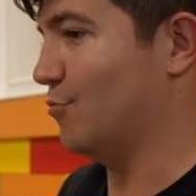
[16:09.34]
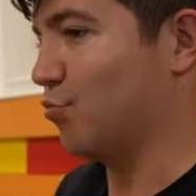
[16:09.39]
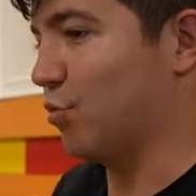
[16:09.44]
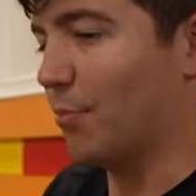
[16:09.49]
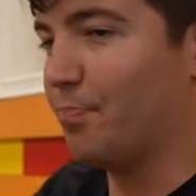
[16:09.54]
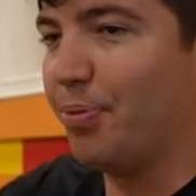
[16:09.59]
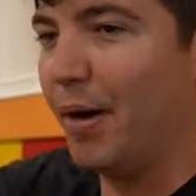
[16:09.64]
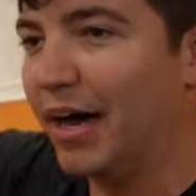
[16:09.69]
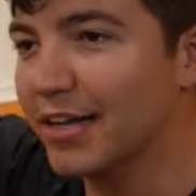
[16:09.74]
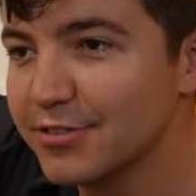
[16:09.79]

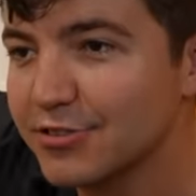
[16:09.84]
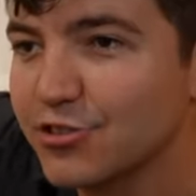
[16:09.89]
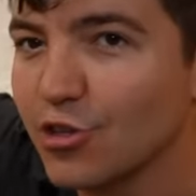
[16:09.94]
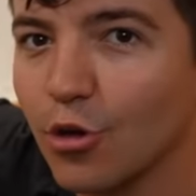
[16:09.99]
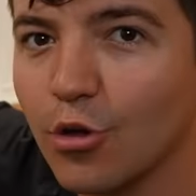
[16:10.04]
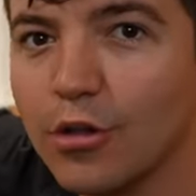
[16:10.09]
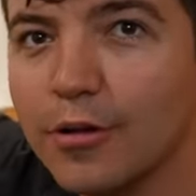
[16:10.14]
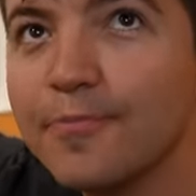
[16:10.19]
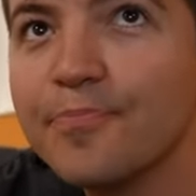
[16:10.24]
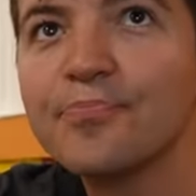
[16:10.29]

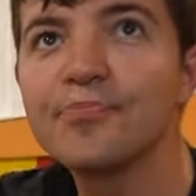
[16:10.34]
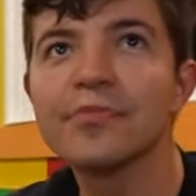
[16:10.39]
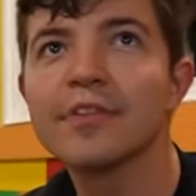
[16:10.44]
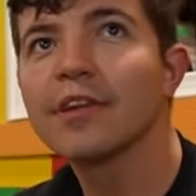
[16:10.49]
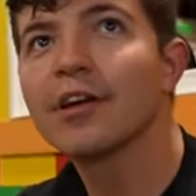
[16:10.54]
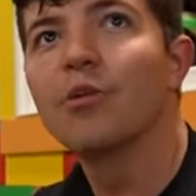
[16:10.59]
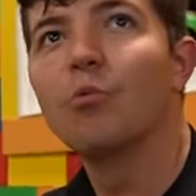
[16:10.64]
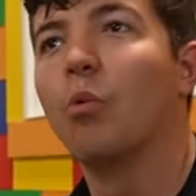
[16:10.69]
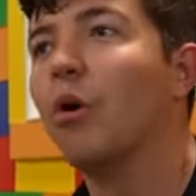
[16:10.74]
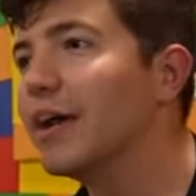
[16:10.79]
Rapunzel.
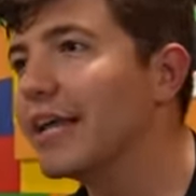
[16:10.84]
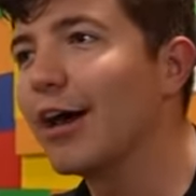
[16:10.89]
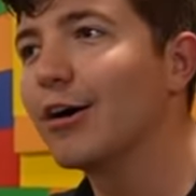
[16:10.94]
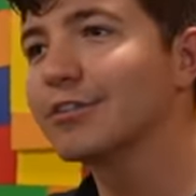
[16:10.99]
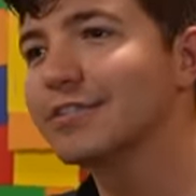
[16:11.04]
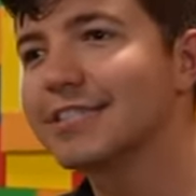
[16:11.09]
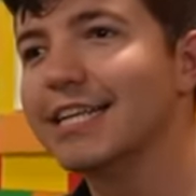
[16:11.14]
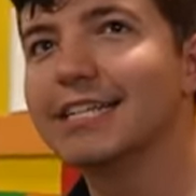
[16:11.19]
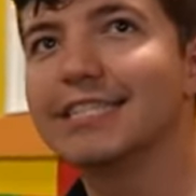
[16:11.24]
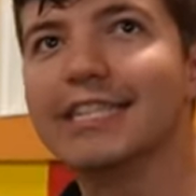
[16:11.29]
What
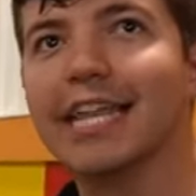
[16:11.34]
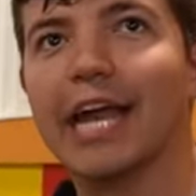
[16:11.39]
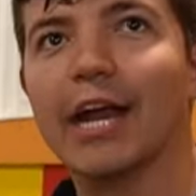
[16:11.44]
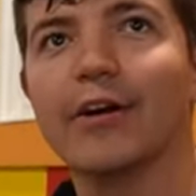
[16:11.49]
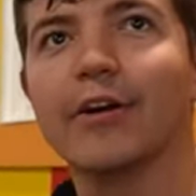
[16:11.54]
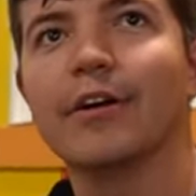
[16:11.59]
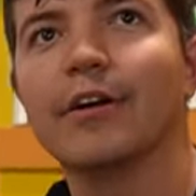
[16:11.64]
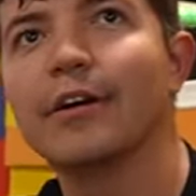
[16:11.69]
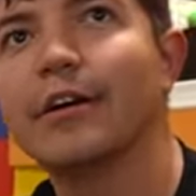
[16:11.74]
else is there?